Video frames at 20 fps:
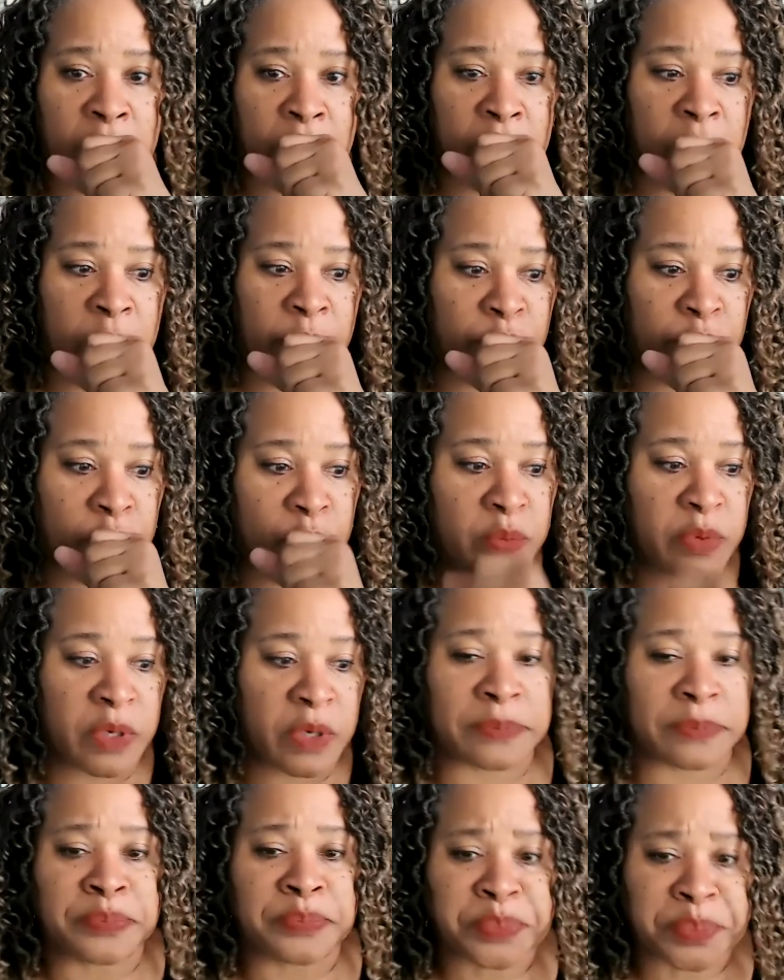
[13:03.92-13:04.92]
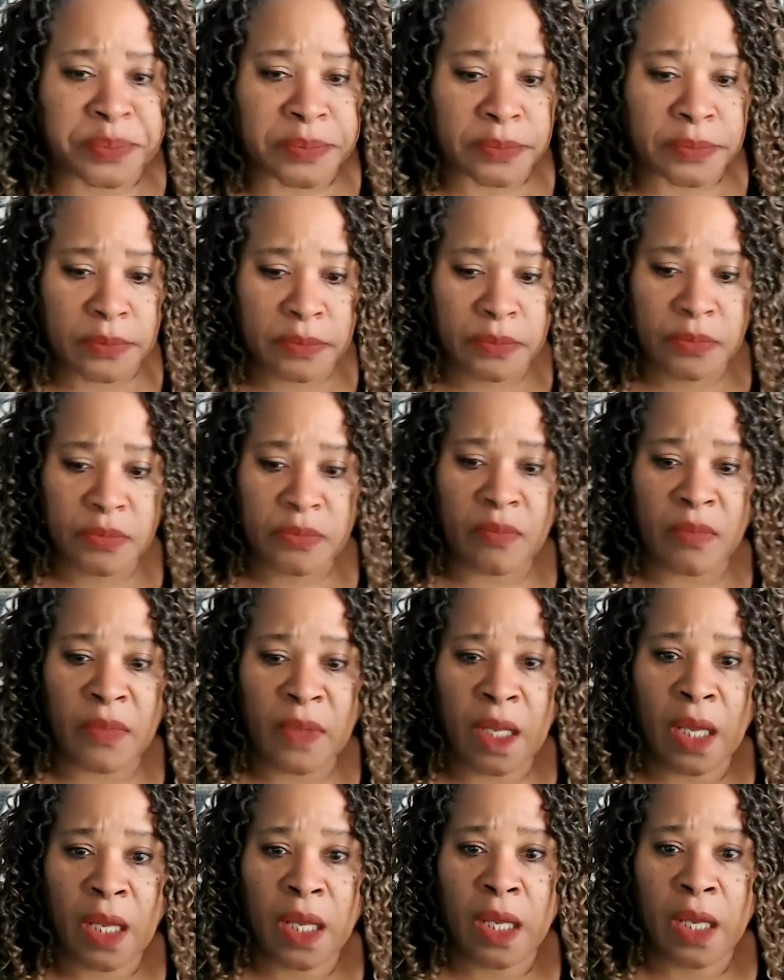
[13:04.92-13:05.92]
if you would
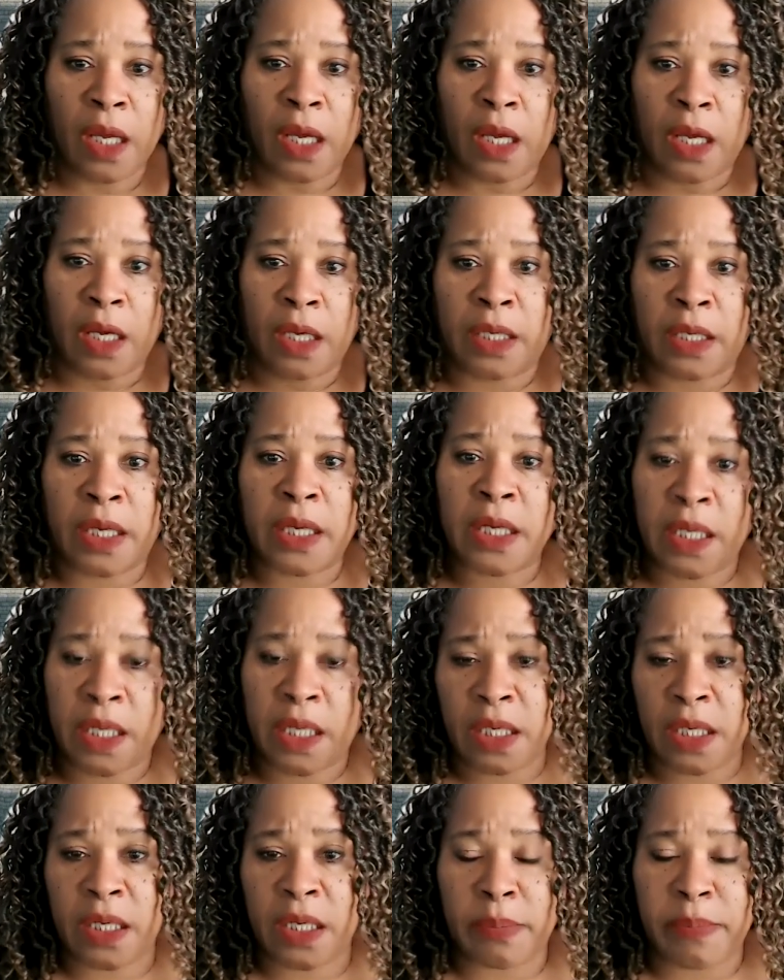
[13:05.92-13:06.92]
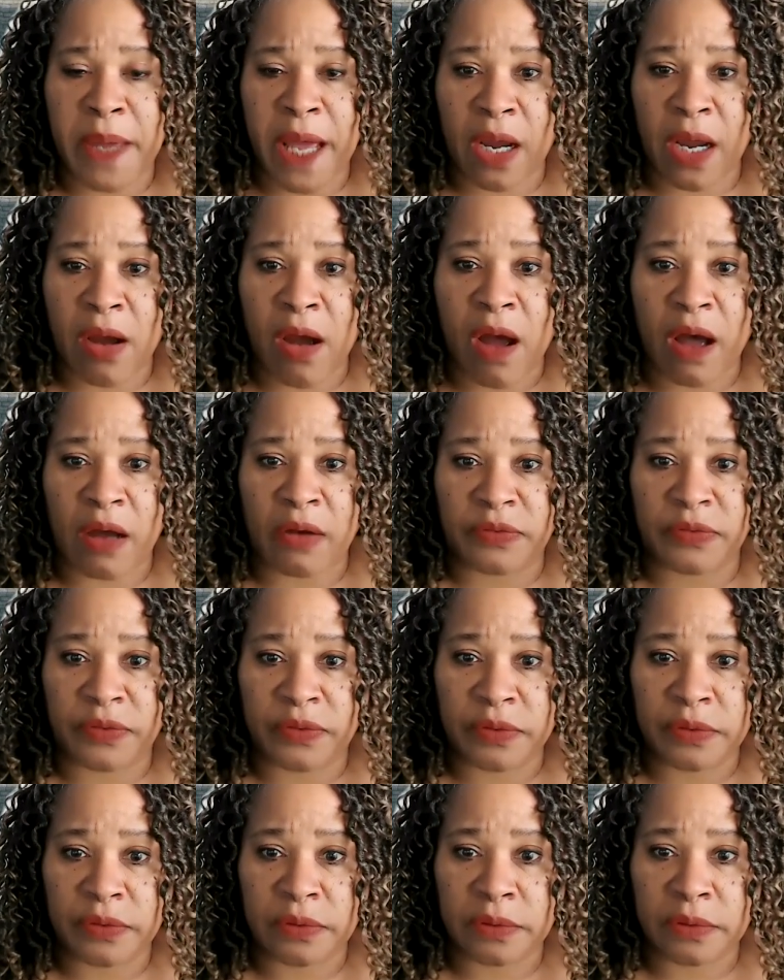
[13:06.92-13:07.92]
get nina to back off
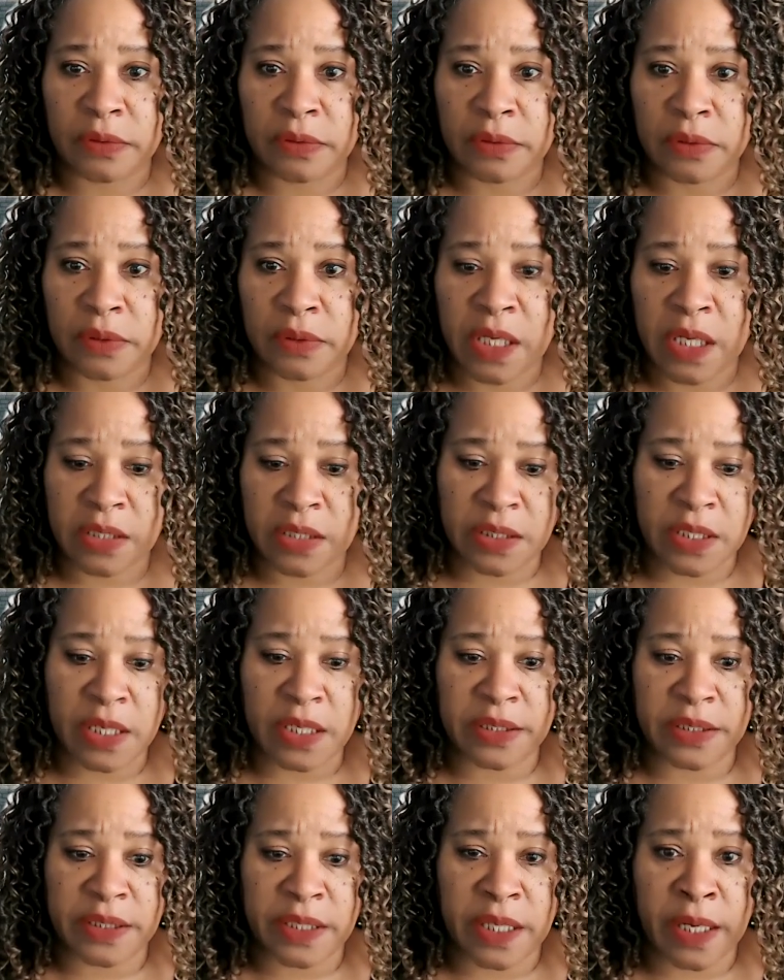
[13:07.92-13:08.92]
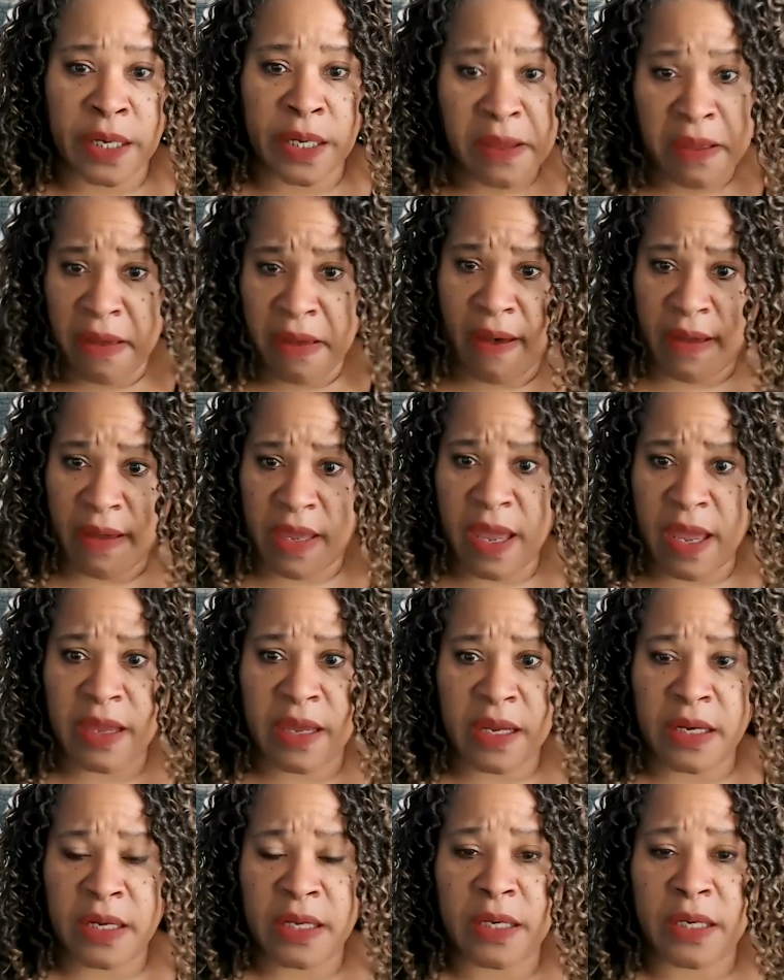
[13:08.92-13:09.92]
and sonny said i
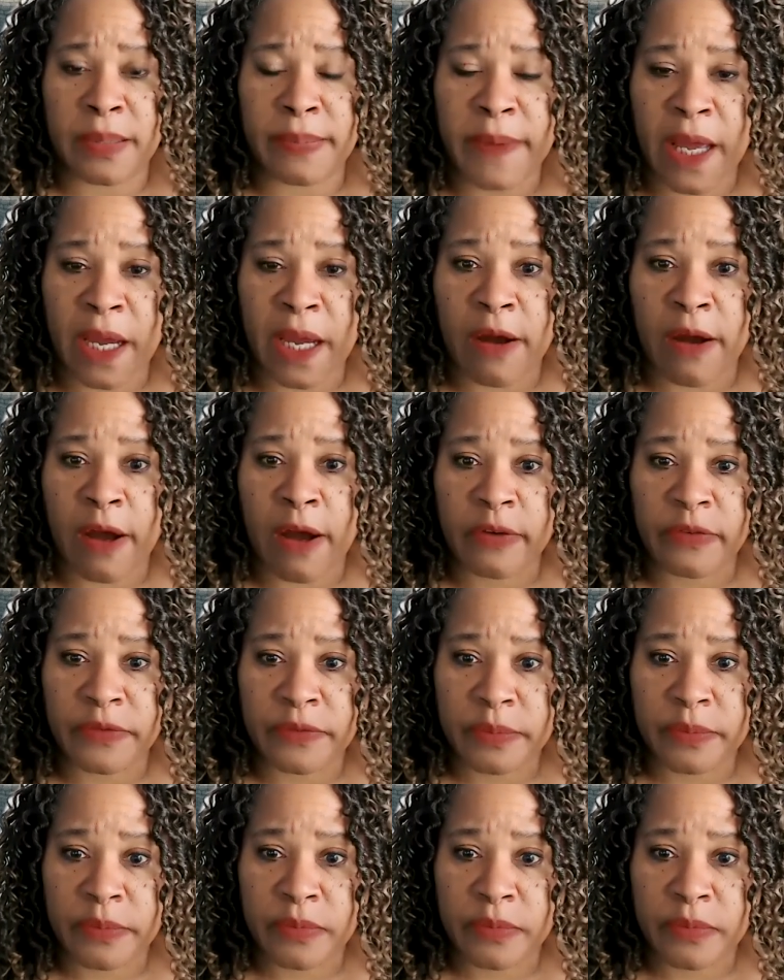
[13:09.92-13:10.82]
can't get nina to back off